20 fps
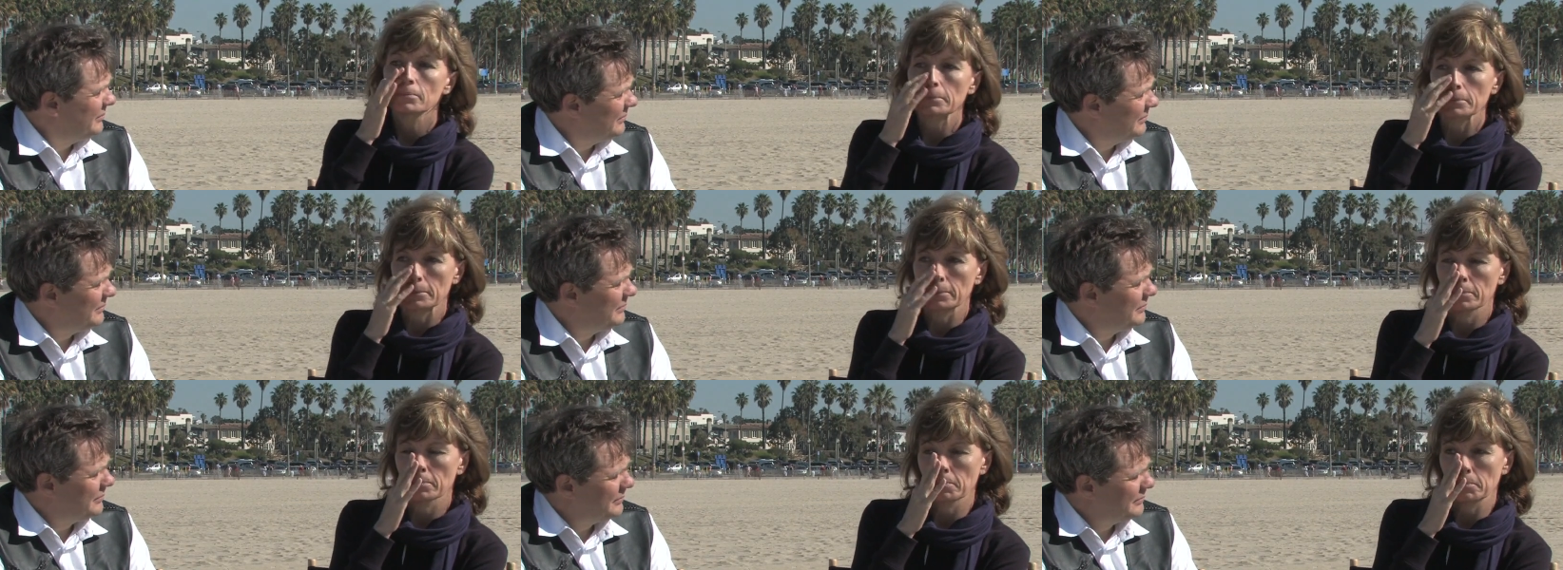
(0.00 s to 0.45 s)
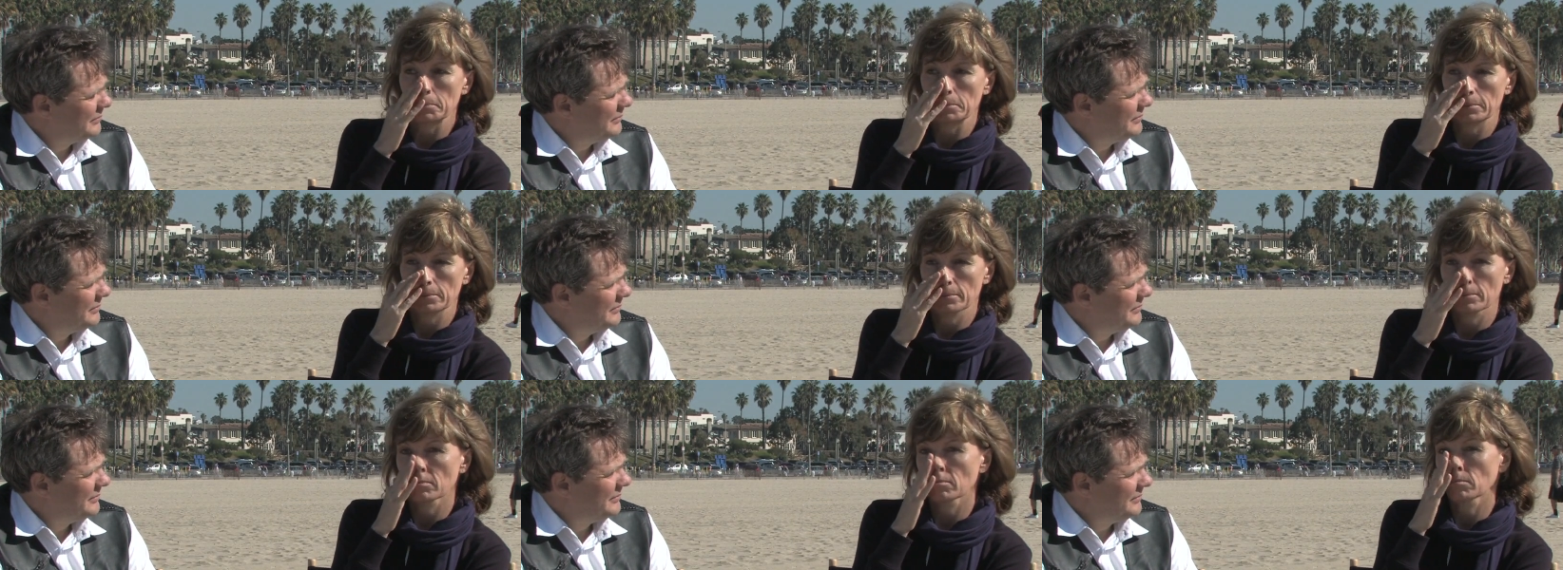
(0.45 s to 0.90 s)

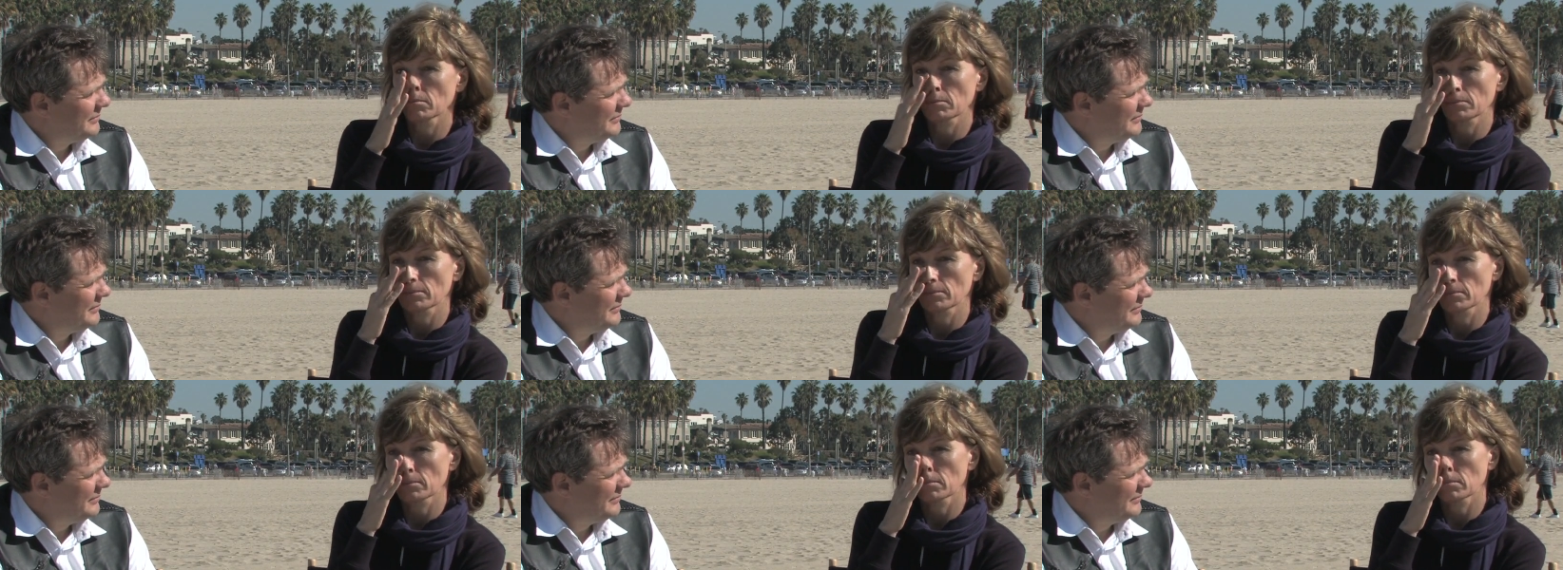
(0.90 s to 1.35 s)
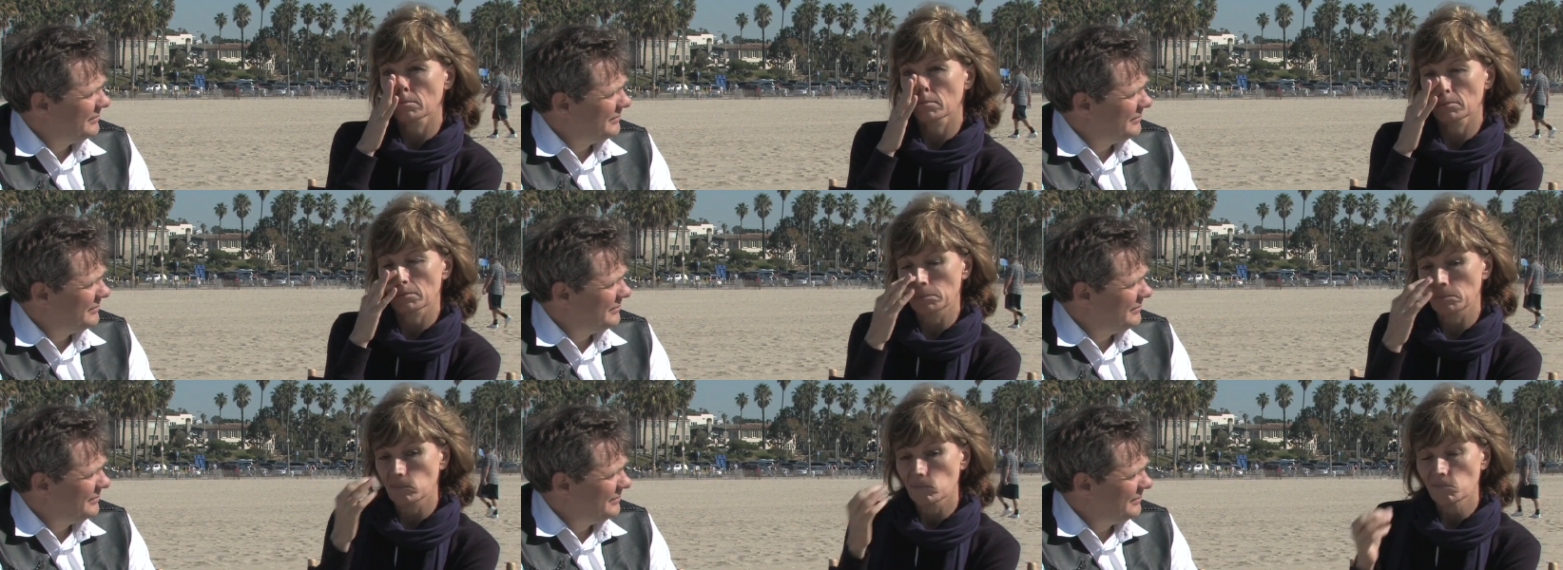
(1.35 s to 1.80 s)

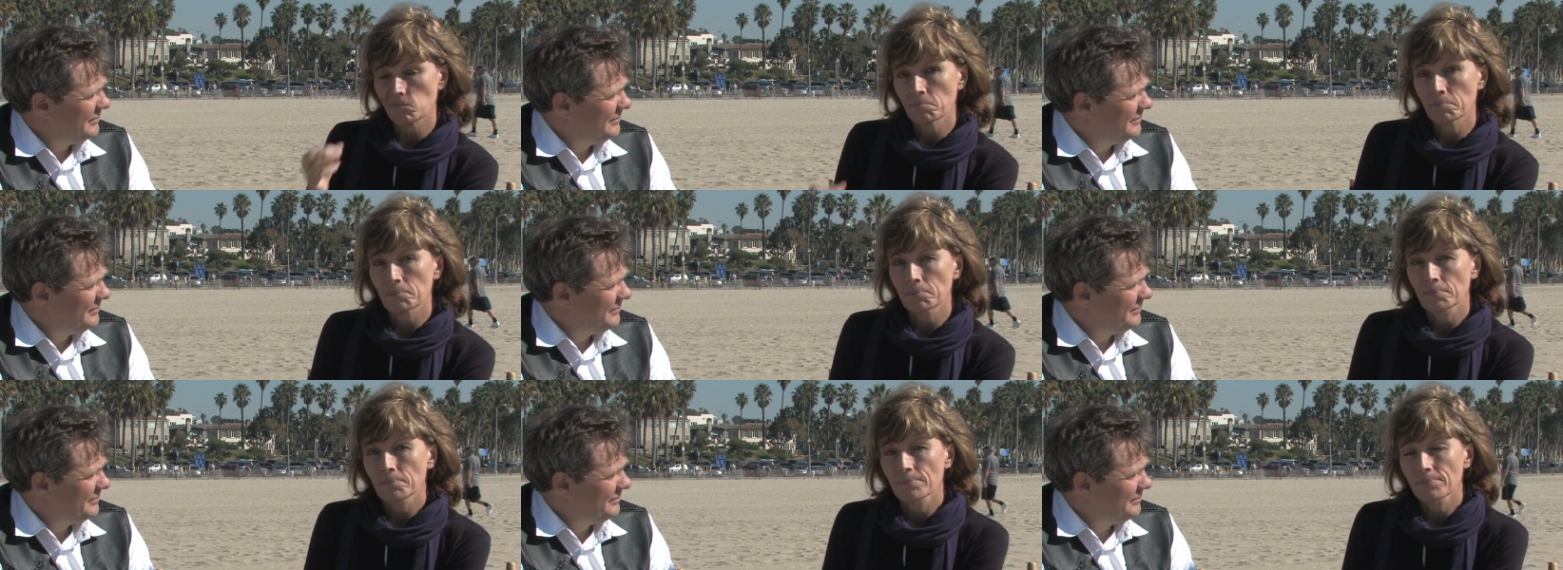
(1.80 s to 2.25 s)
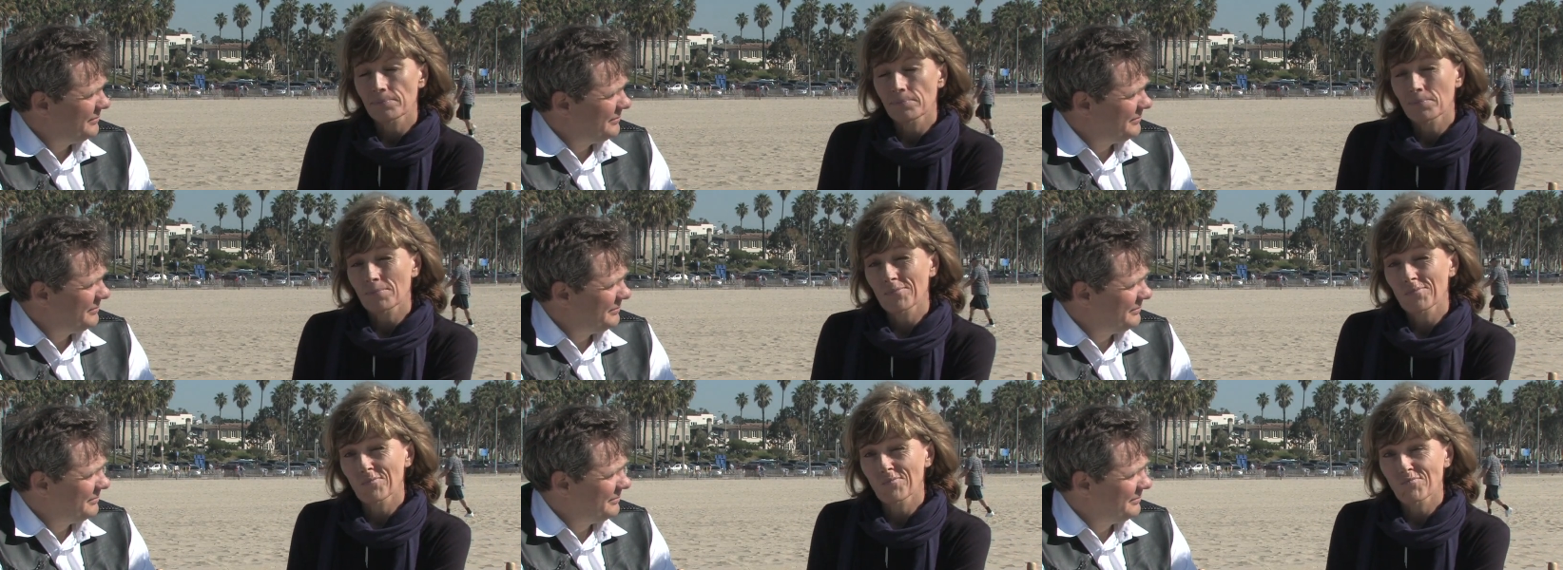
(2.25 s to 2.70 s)

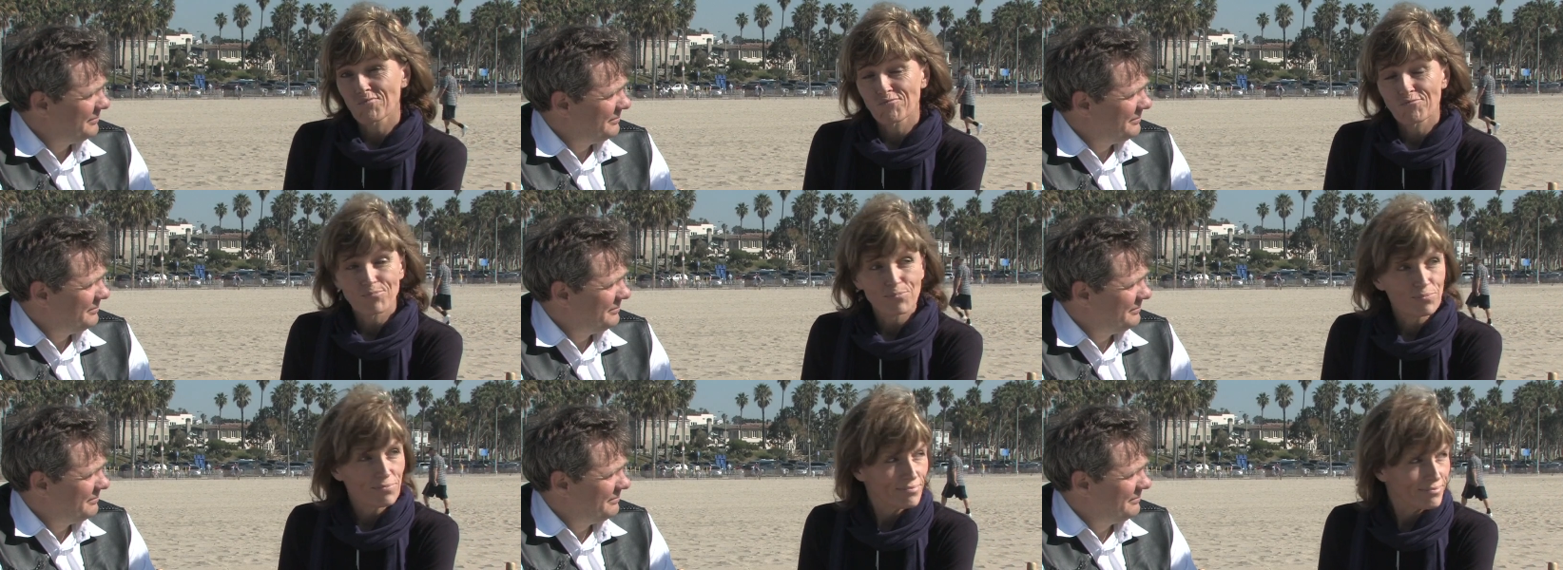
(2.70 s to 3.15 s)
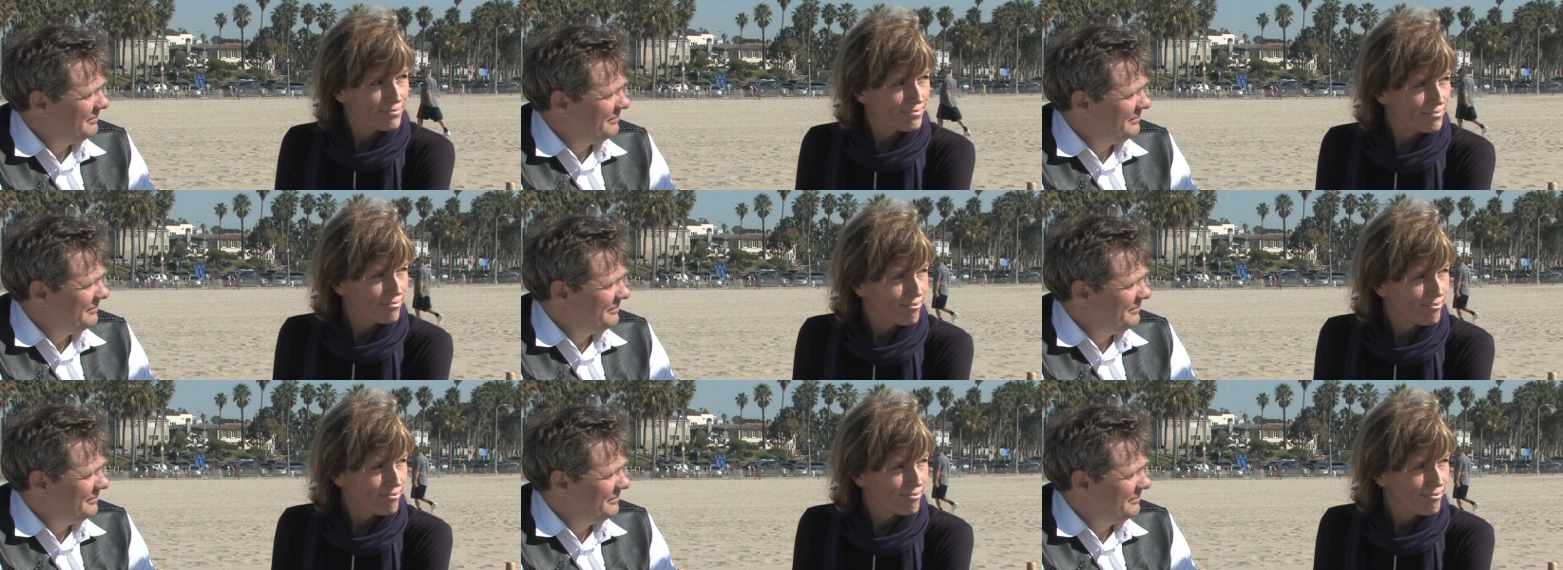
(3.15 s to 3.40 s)
[no speech]